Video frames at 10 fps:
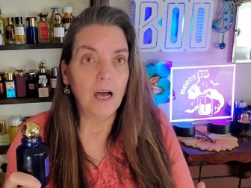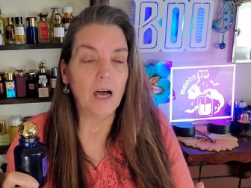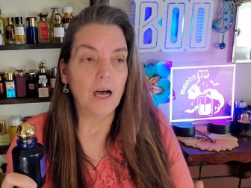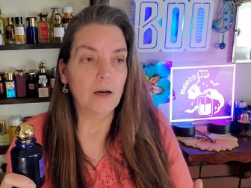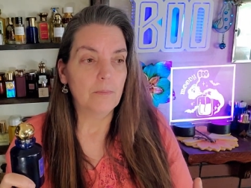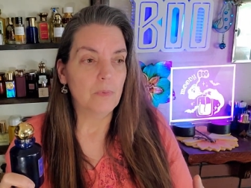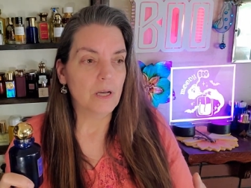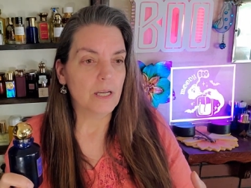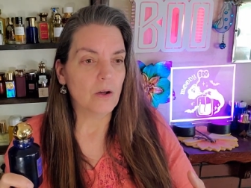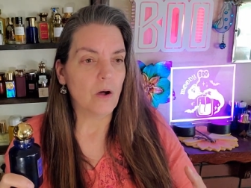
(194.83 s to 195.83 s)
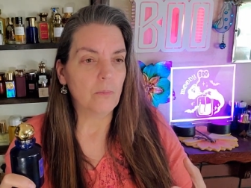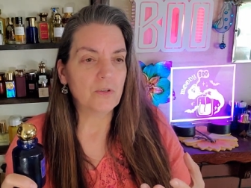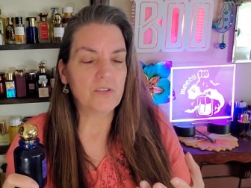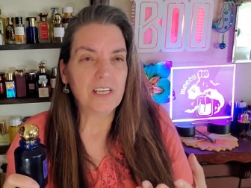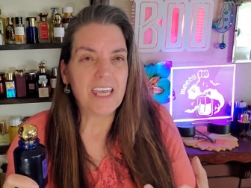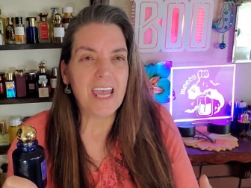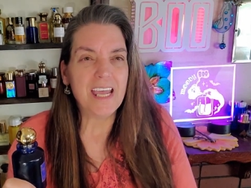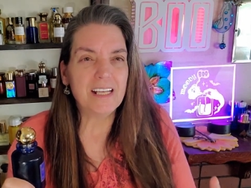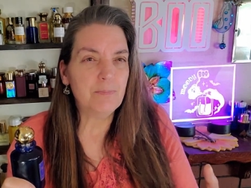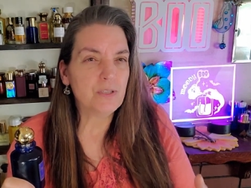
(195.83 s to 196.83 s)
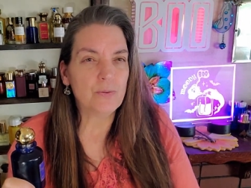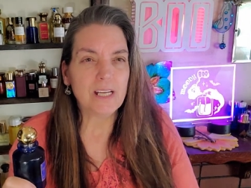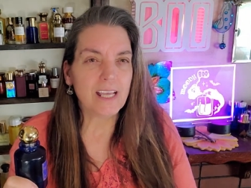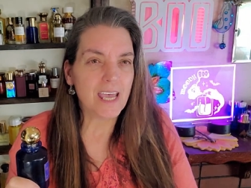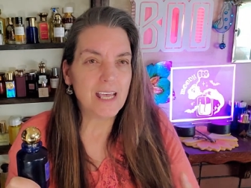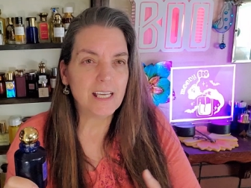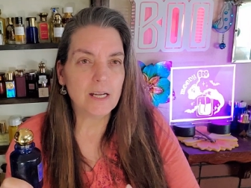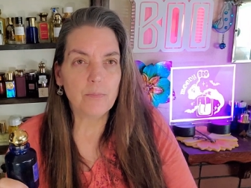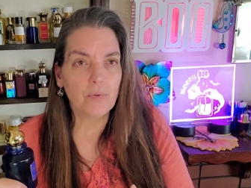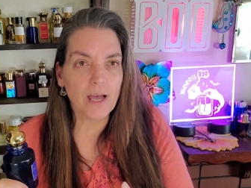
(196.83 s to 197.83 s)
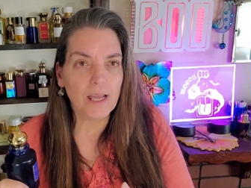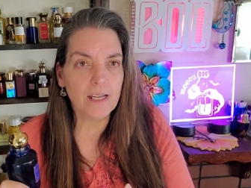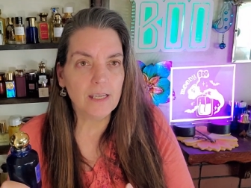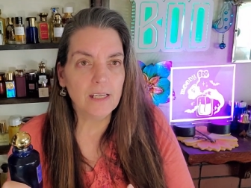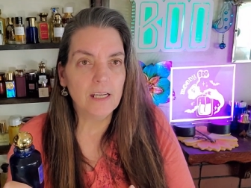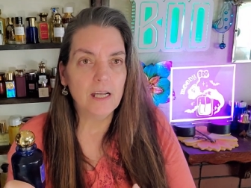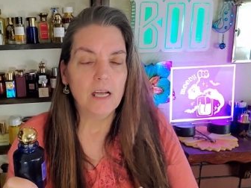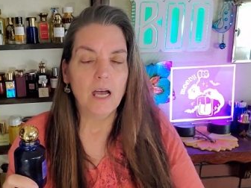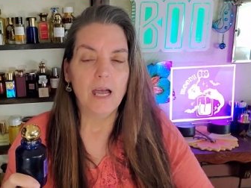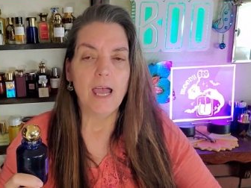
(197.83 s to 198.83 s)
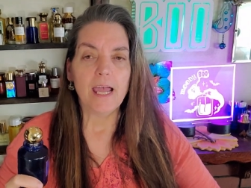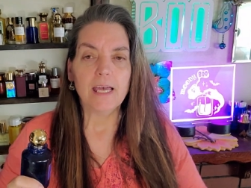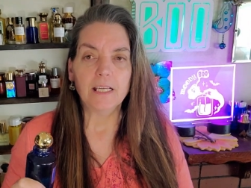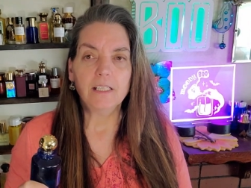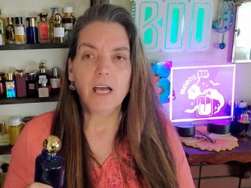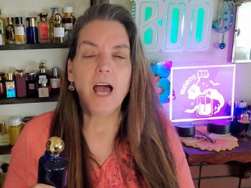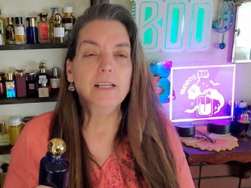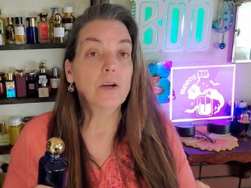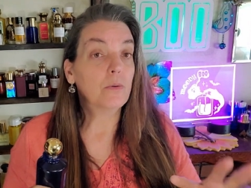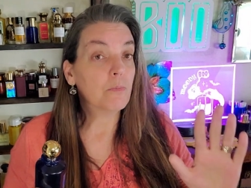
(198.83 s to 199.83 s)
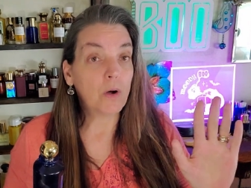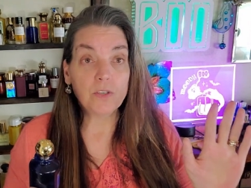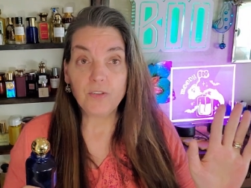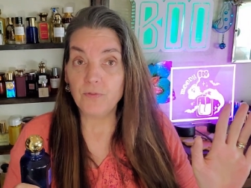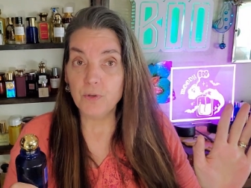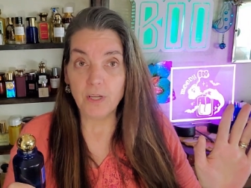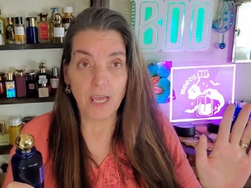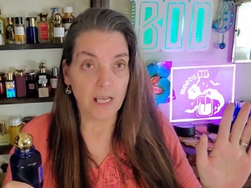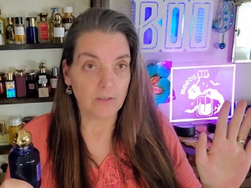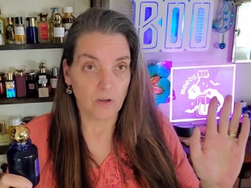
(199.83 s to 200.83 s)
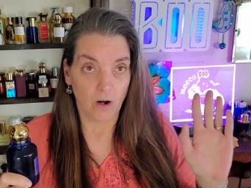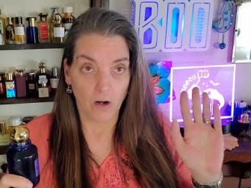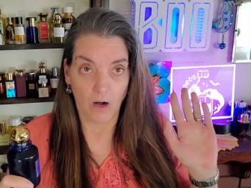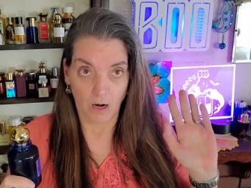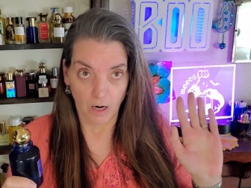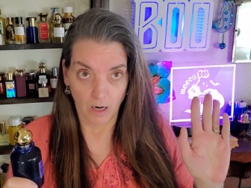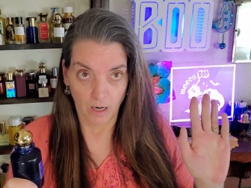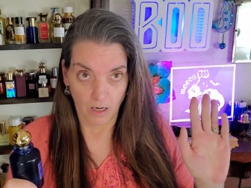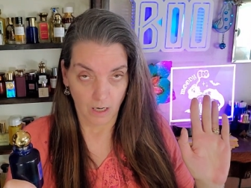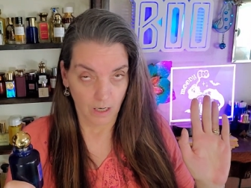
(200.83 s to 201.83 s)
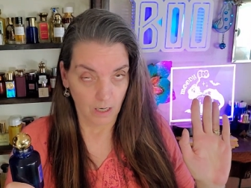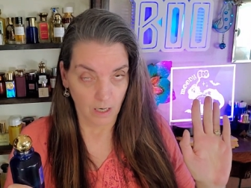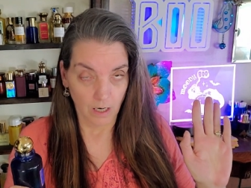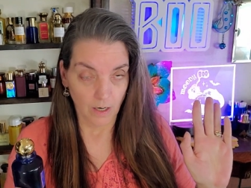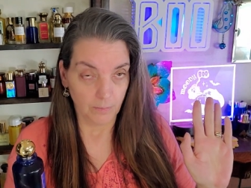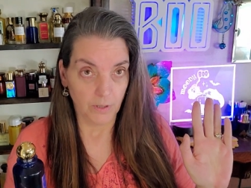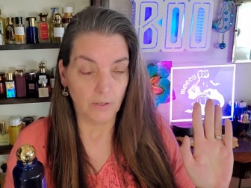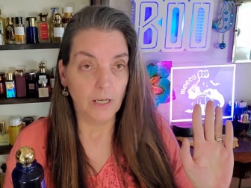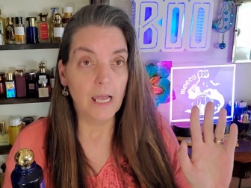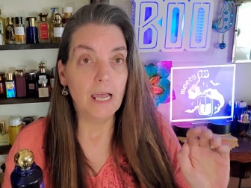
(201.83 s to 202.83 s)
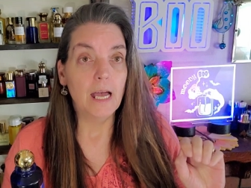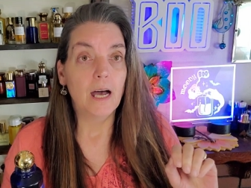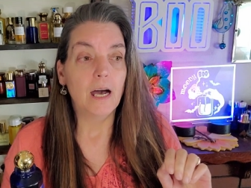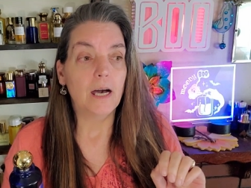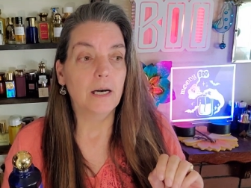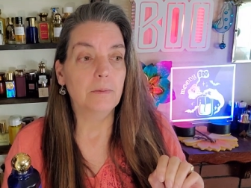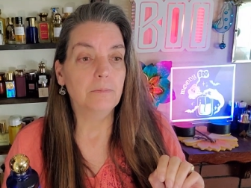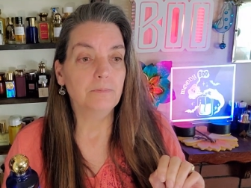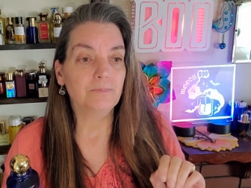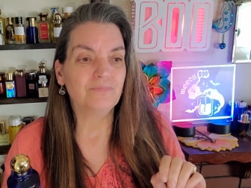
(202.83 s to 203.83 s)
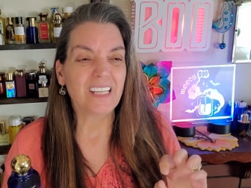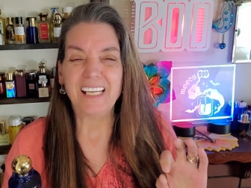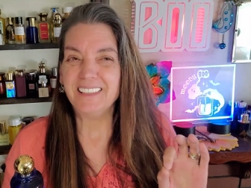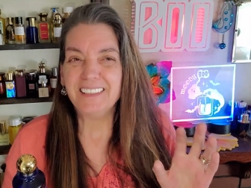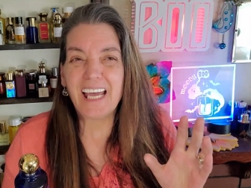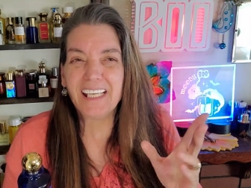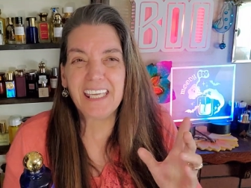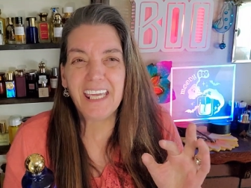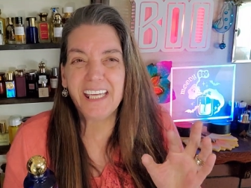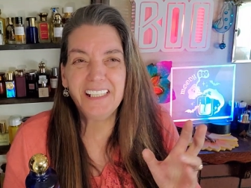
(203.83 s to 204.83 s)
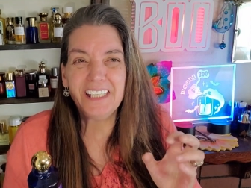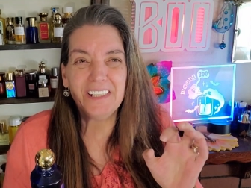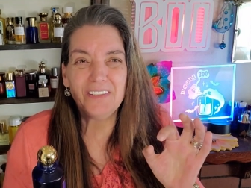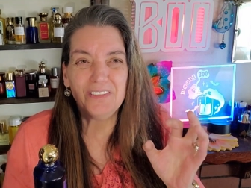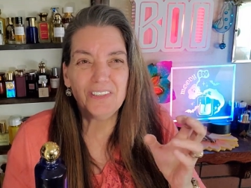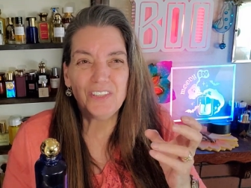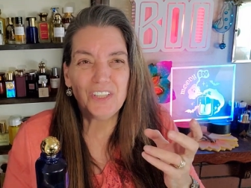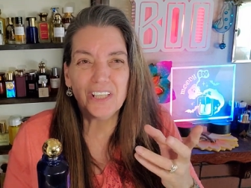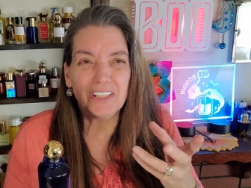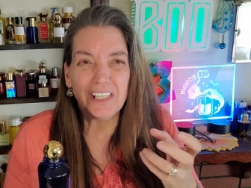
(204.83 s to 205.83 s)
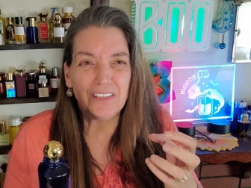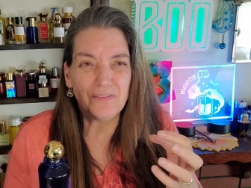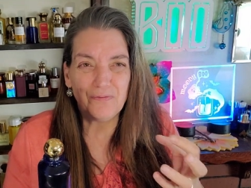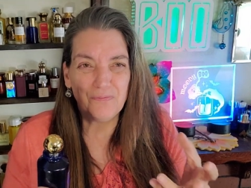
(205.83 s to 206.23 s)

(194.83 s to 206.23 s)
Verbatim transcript: Um, almost a cake between a cake and a bread. And I know most fruit cakes are horrible. Um, that, that candied, jellied